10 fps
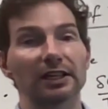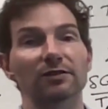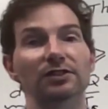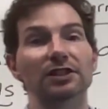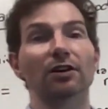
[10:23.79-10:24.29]

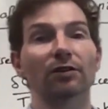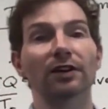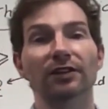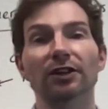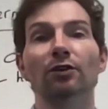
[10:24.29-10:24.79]
if the
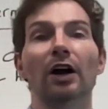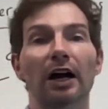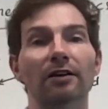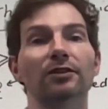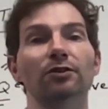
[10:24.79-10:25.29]
only thing you
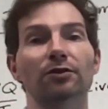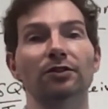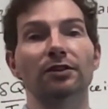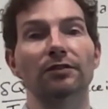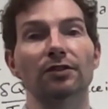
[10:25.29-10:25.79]
have in your
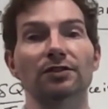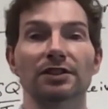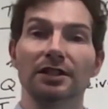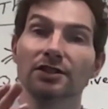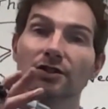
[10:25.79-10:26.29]

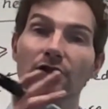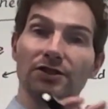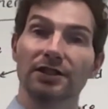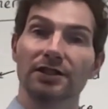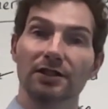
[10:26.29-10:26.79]
universe is
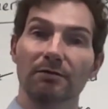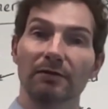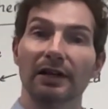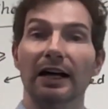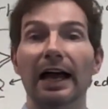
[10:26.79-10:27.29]
a
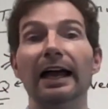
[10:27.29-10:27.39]
system